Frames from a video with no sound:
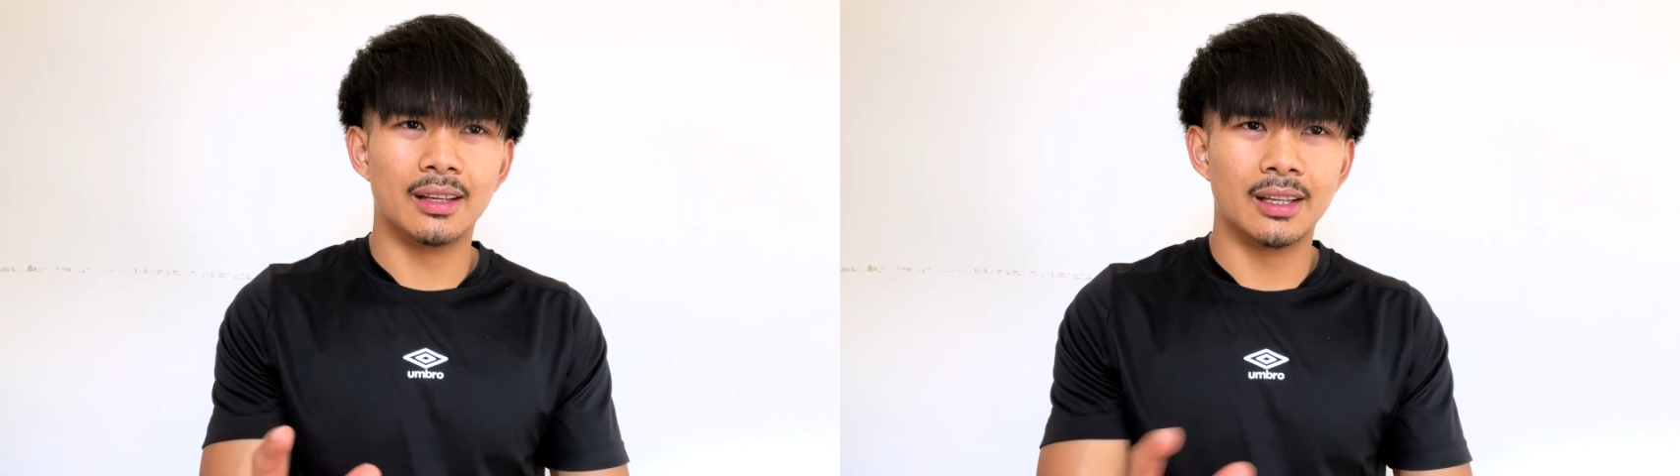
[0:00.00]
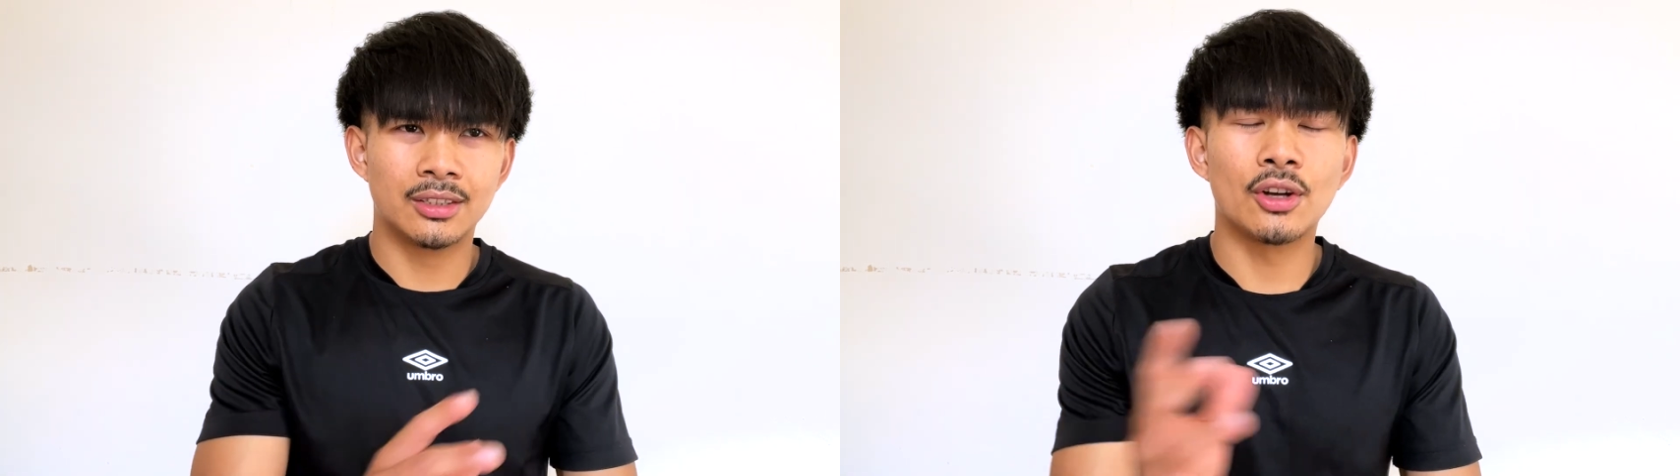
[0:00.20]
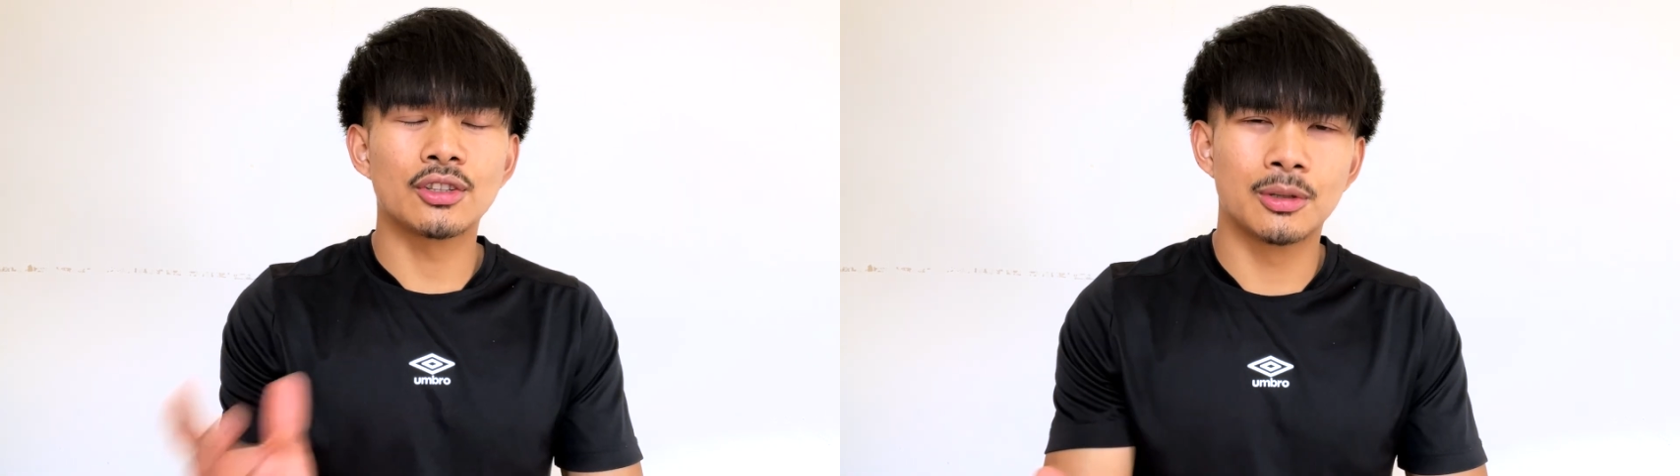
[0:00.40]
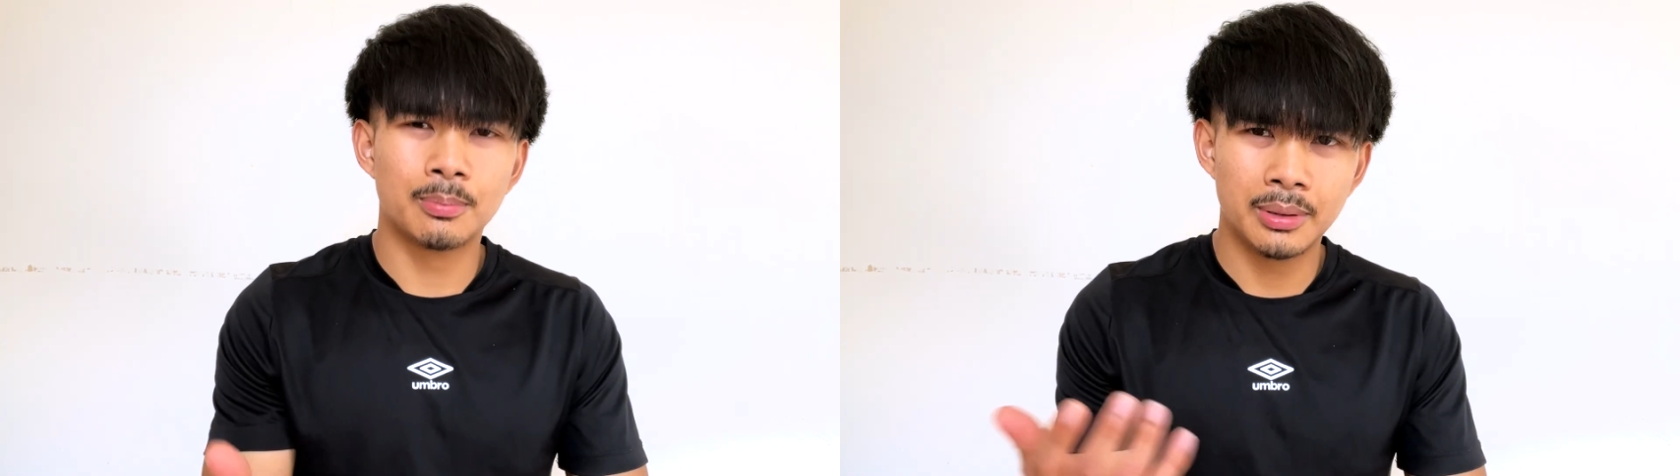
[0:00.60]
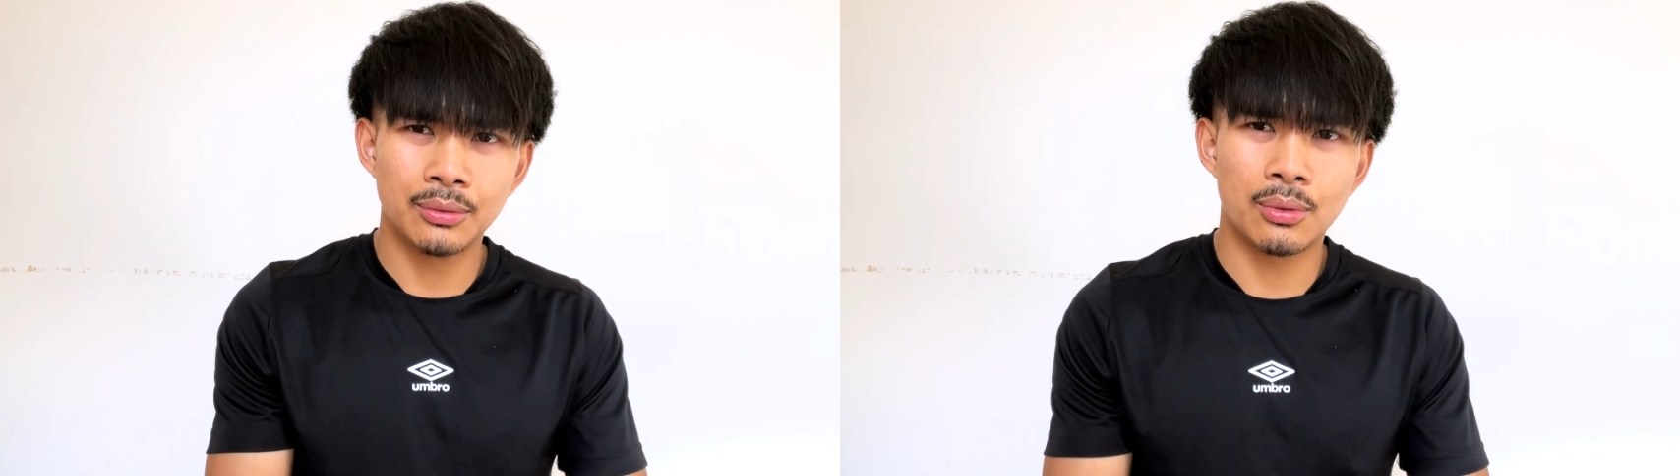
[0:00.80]
is not to
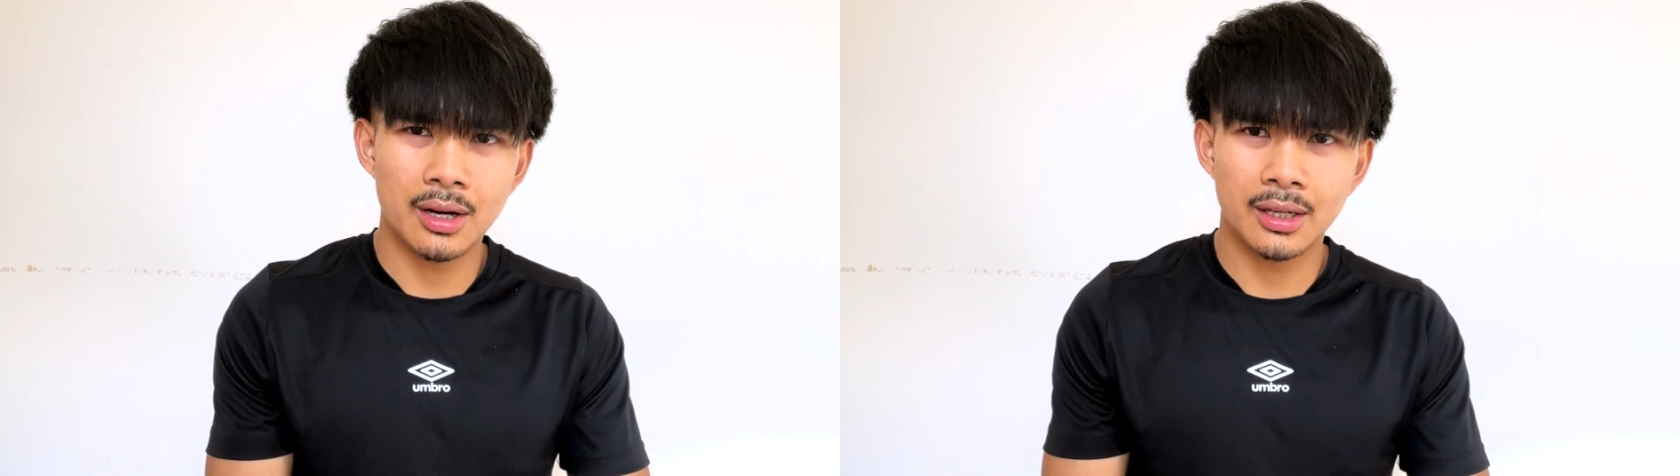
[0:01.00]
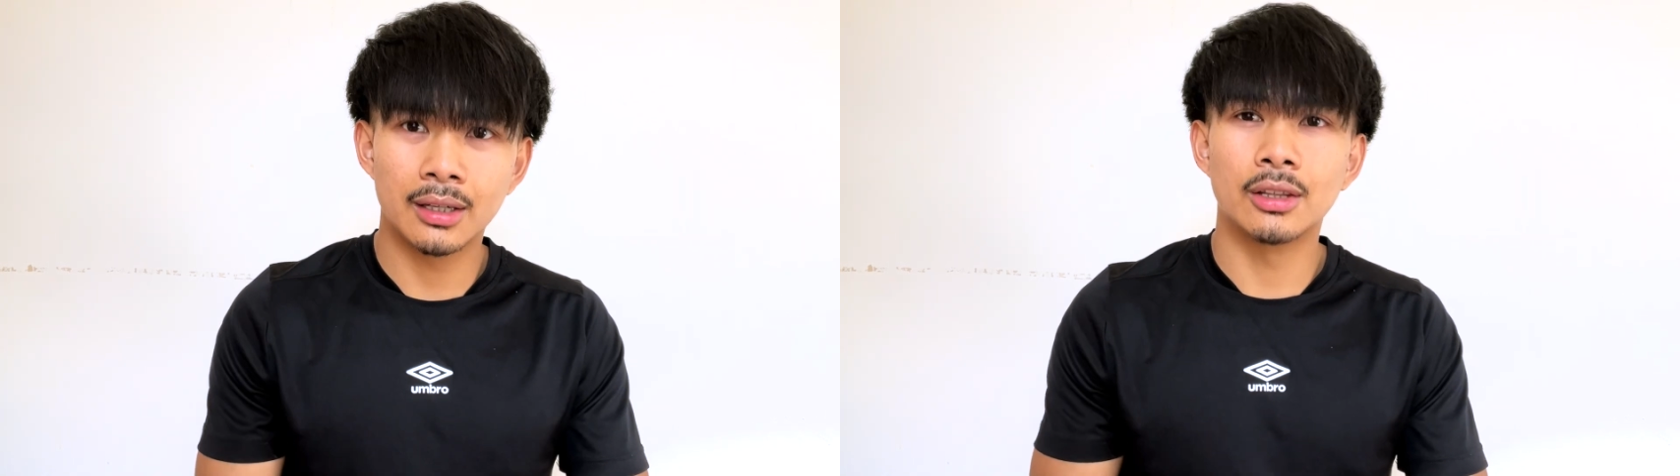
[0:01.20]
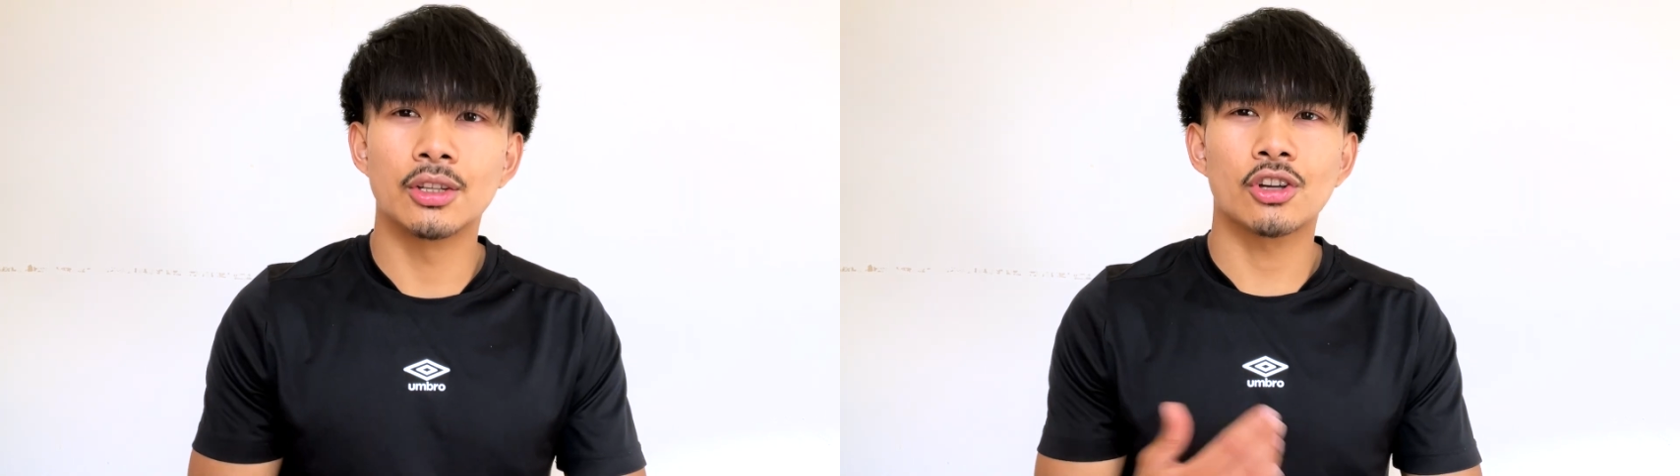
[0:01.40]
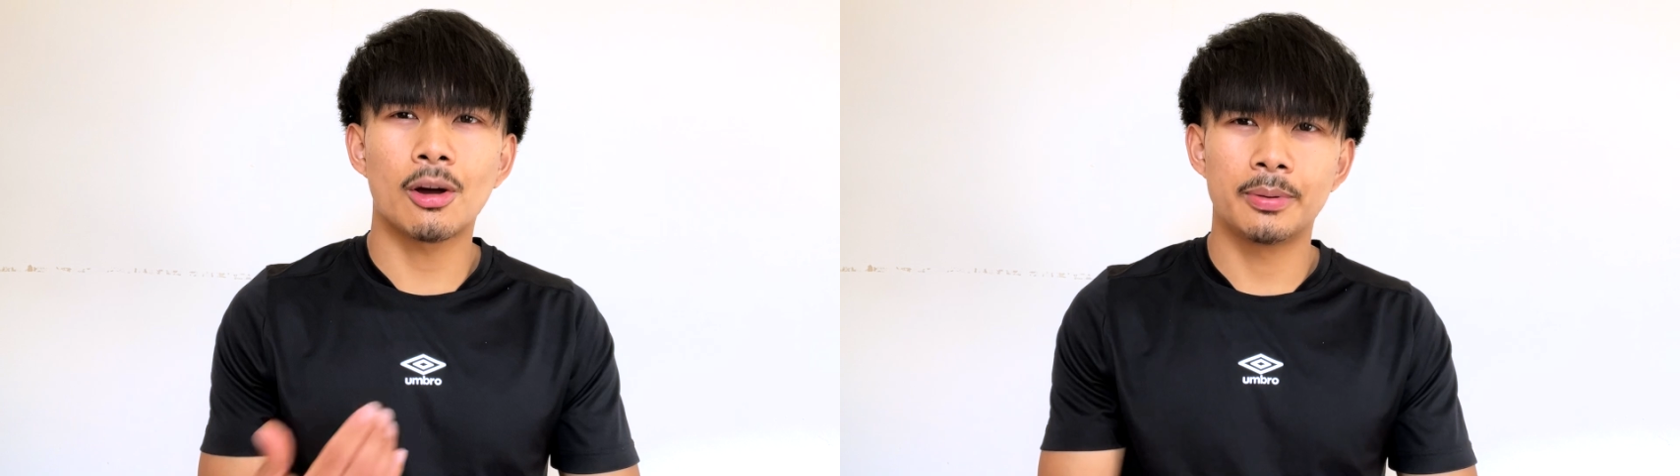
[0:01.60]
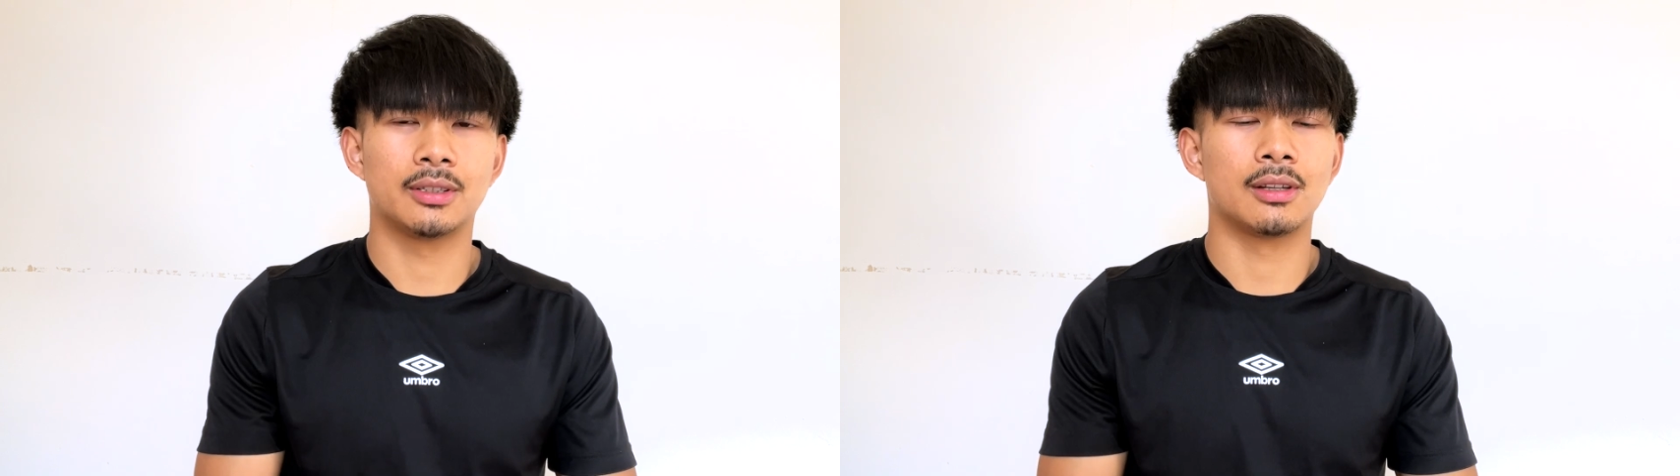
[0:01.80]
be working in the
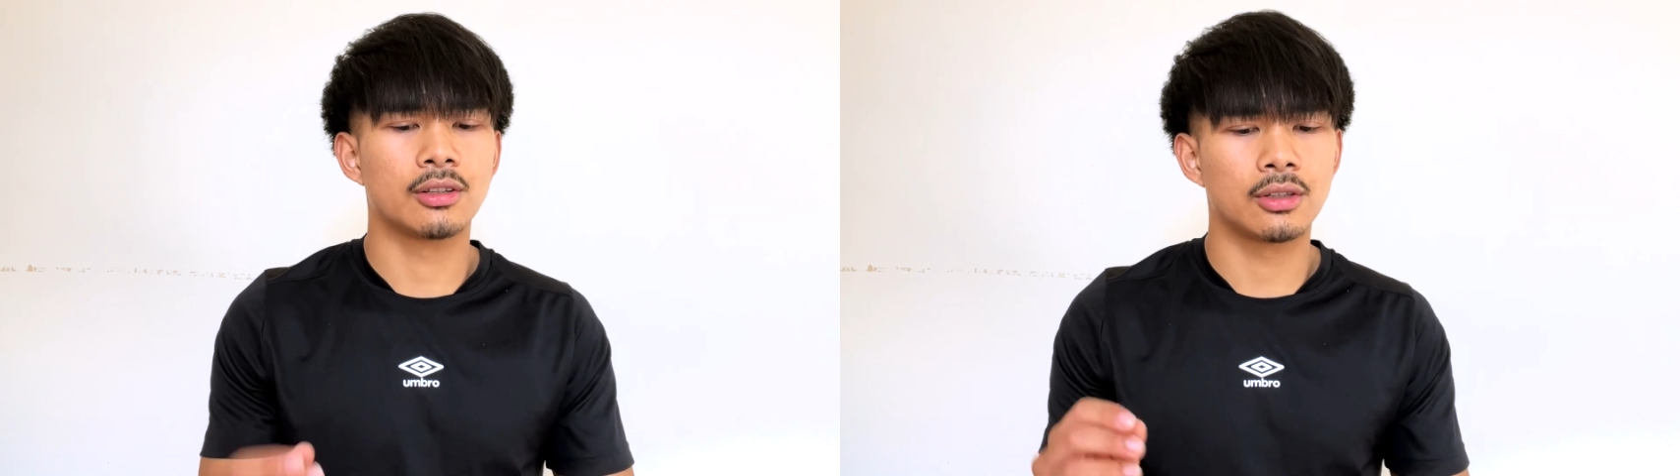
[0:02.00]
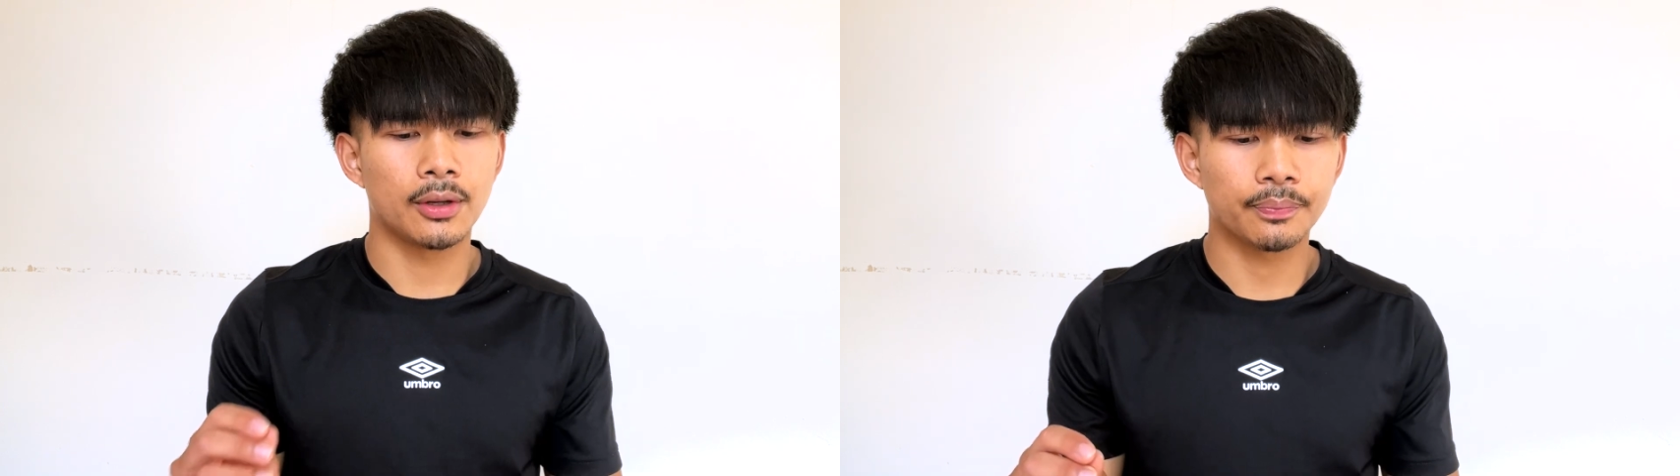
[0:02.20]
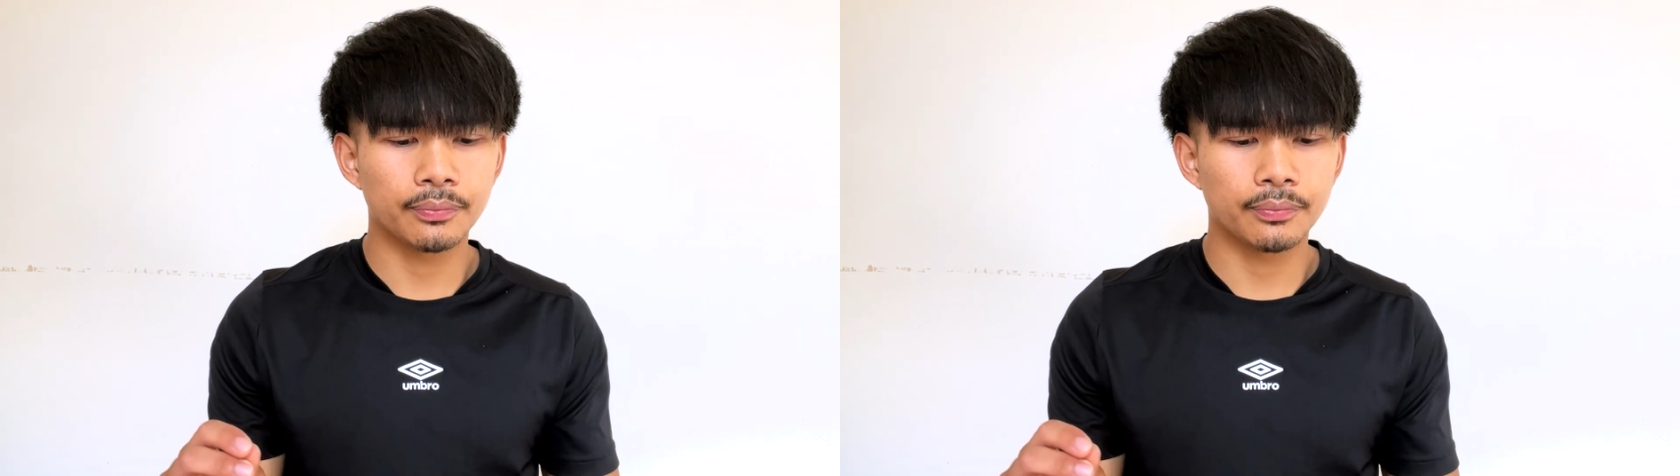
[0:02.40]
shopping center.